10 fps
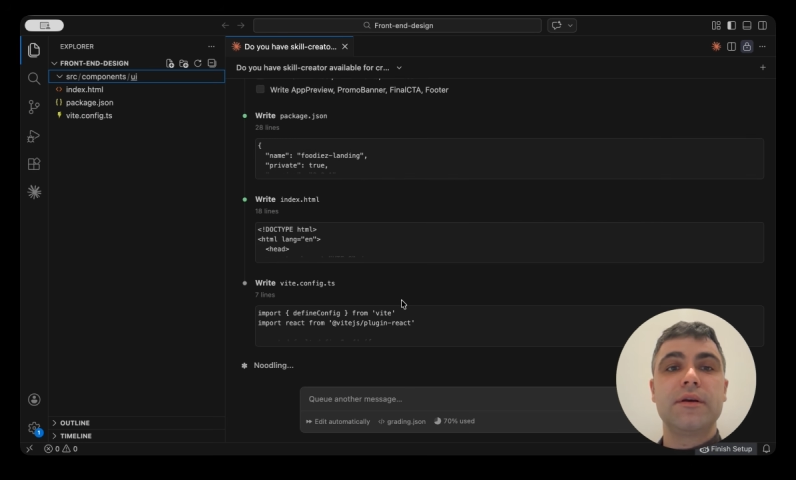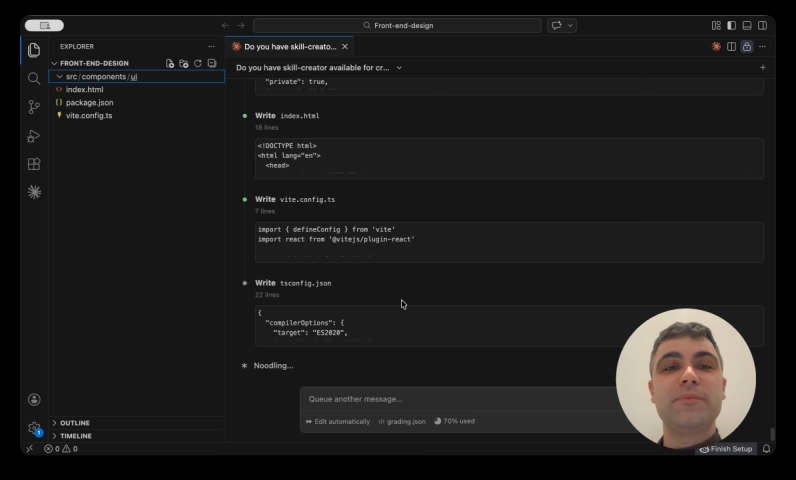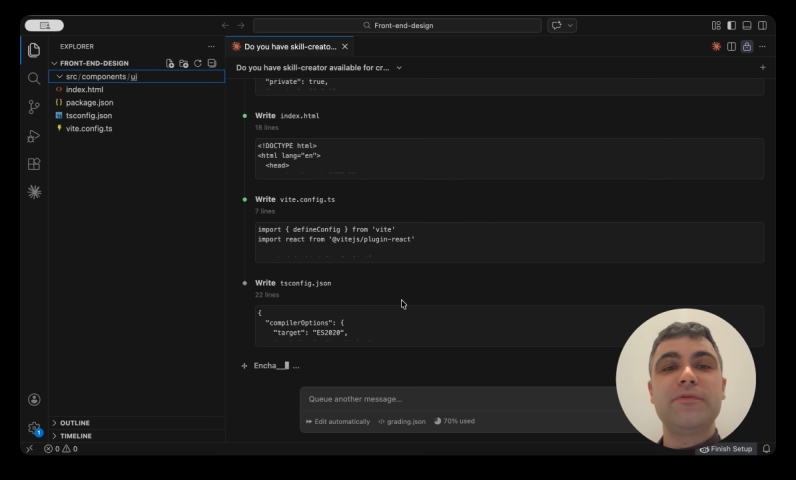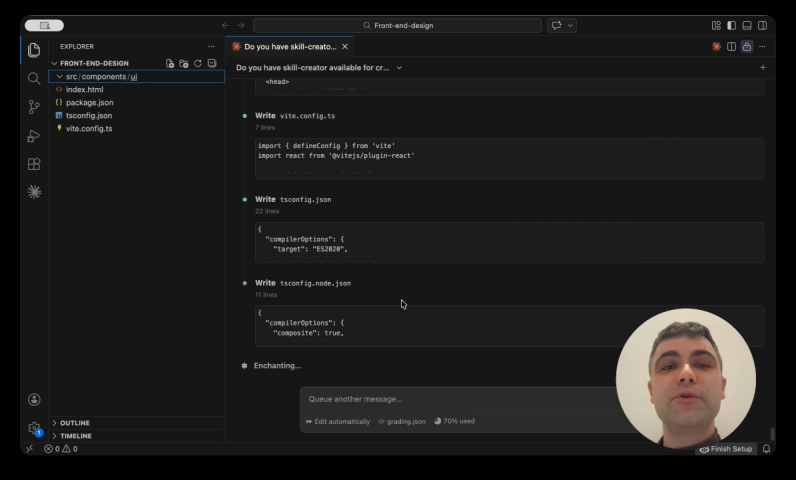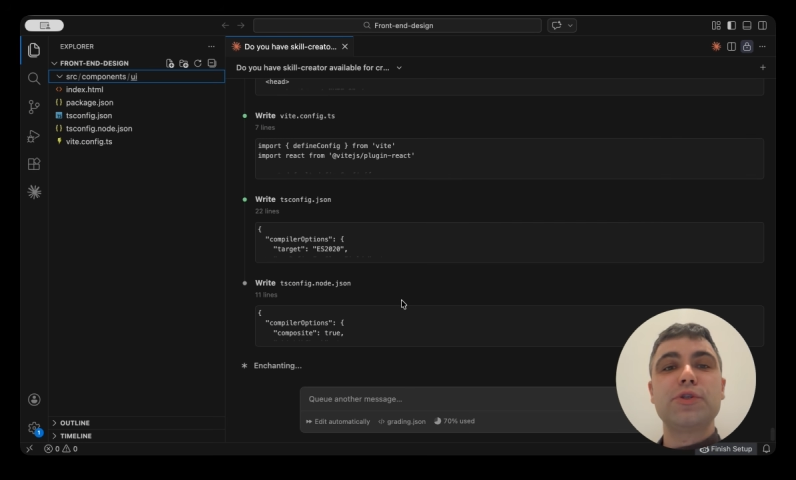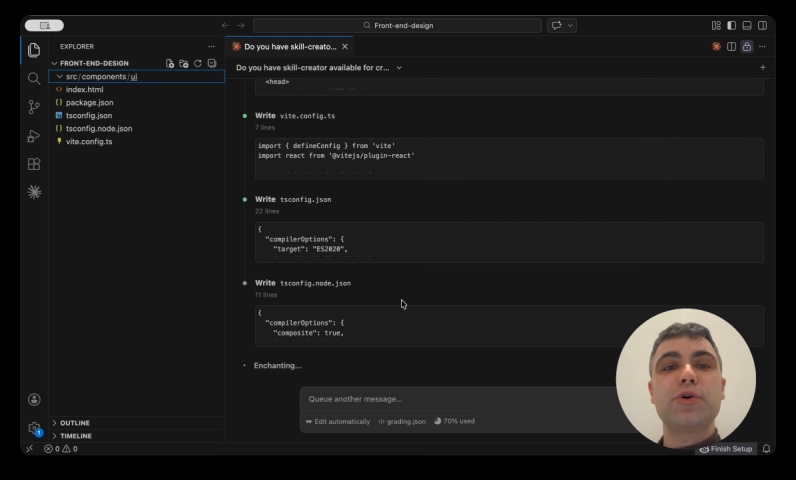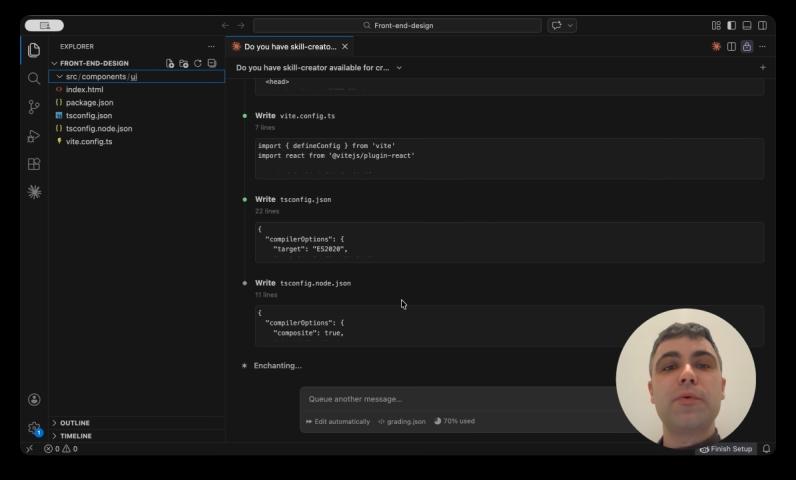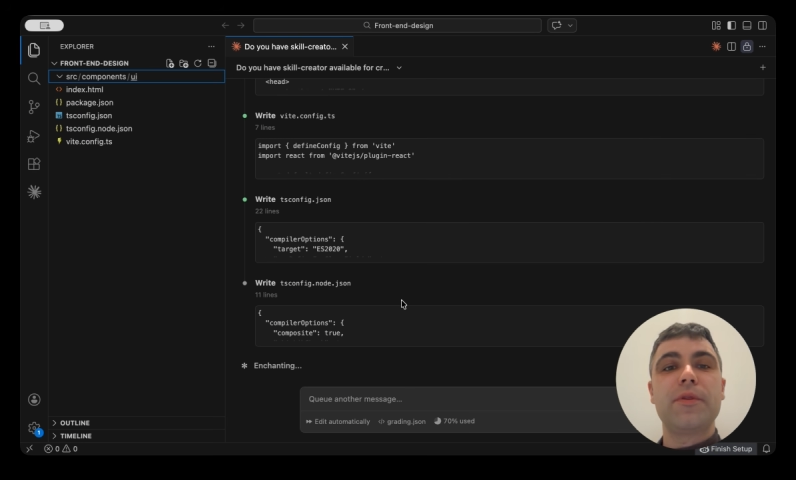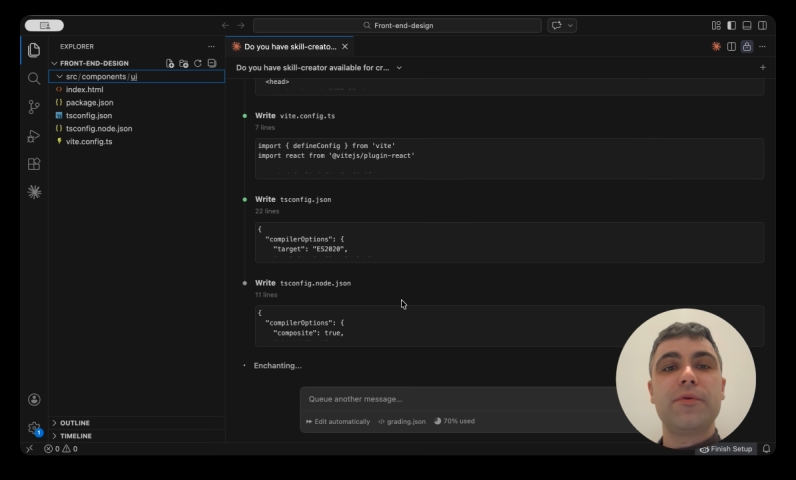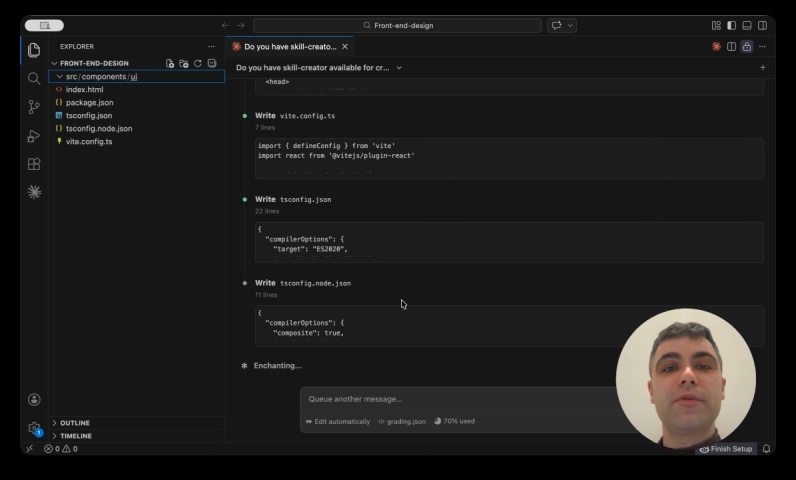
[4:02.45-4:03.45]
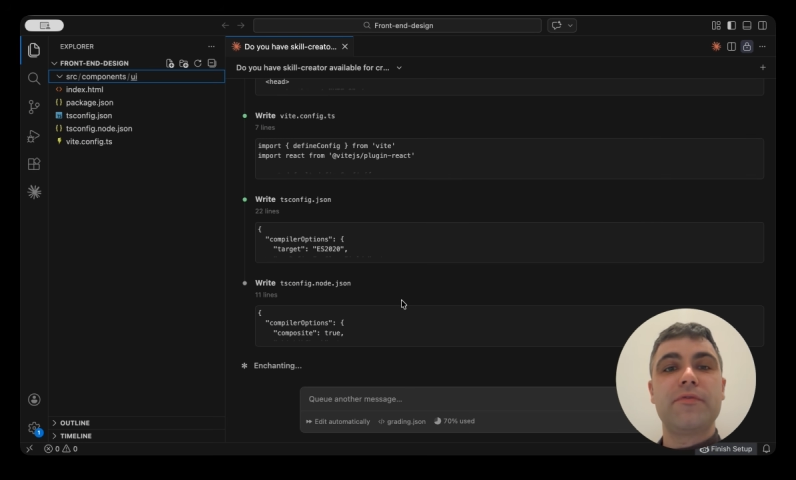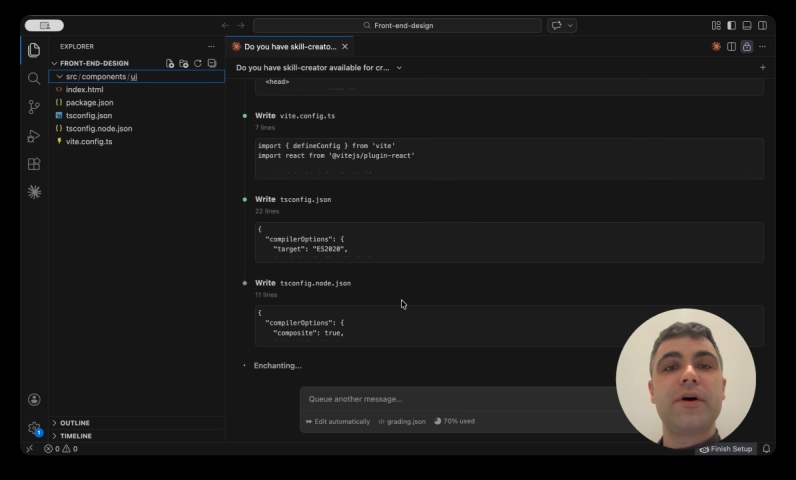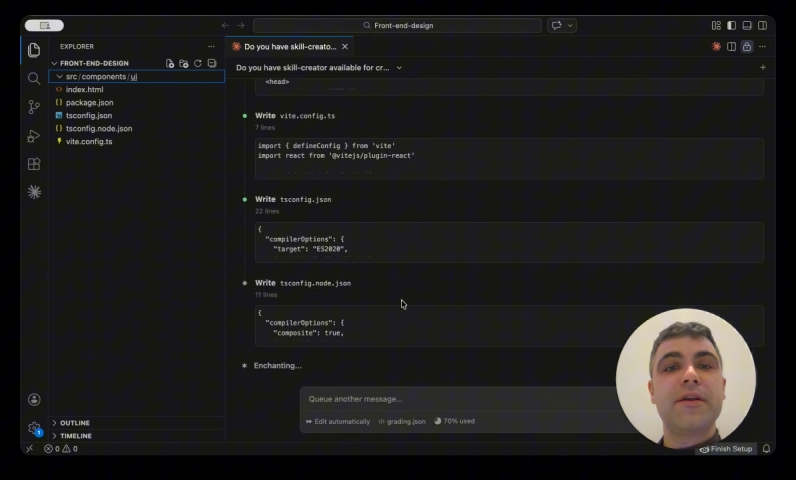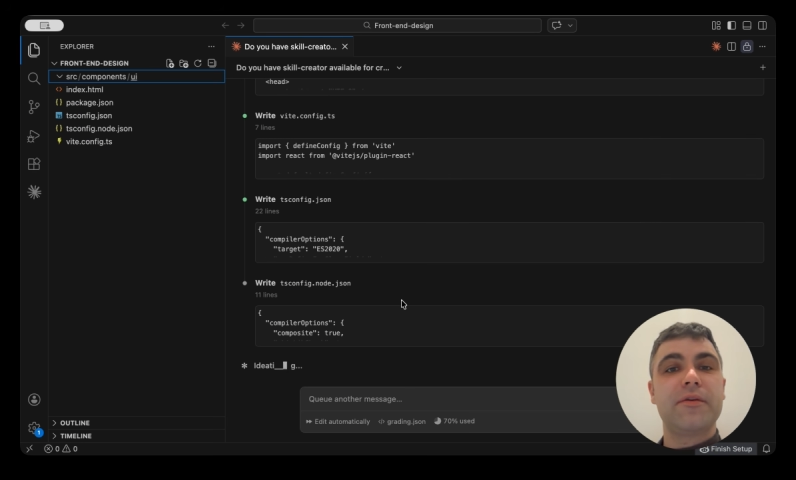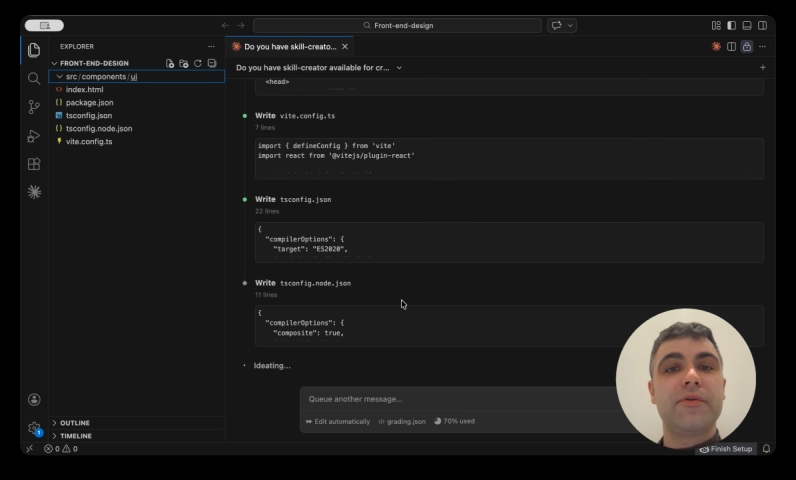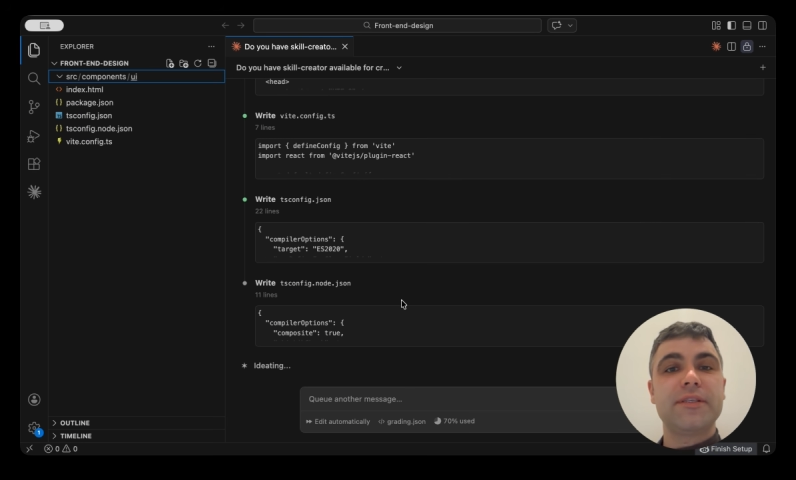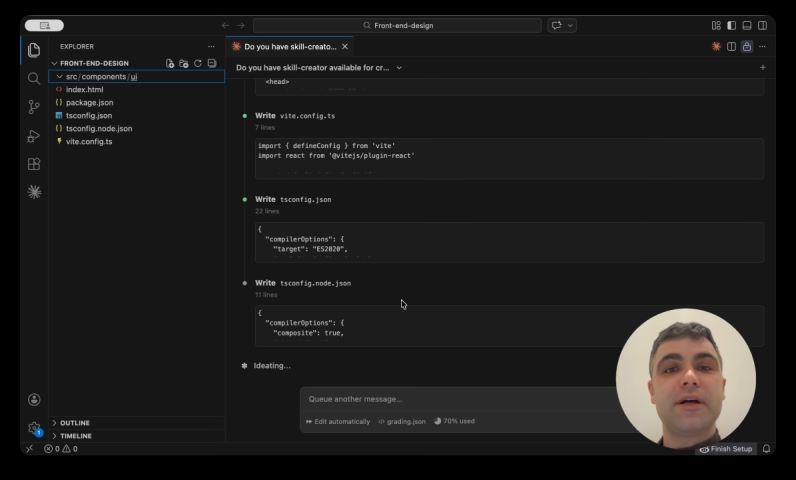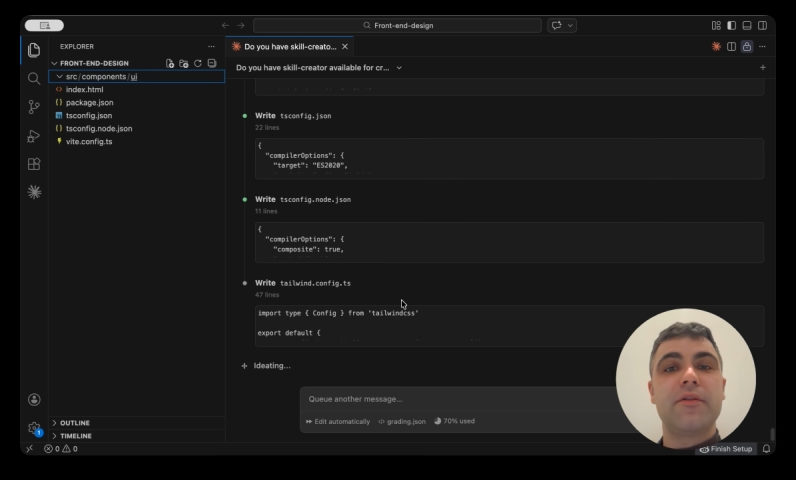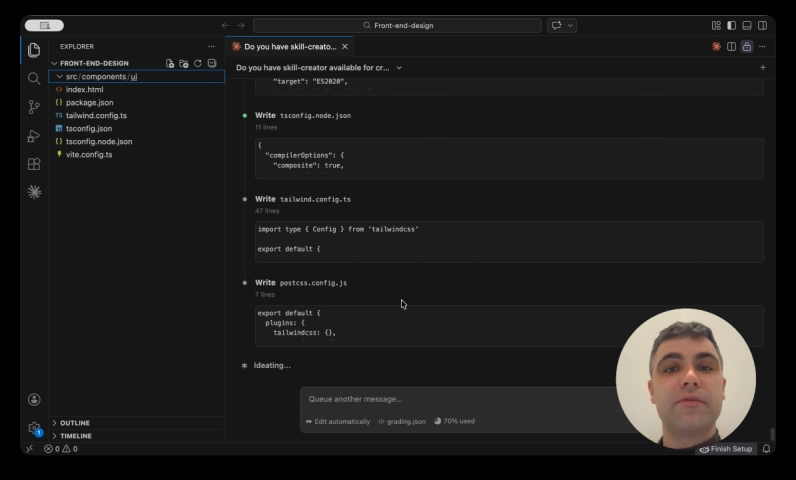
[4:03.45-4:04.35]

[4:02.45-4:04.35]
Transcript: Before showing you the final result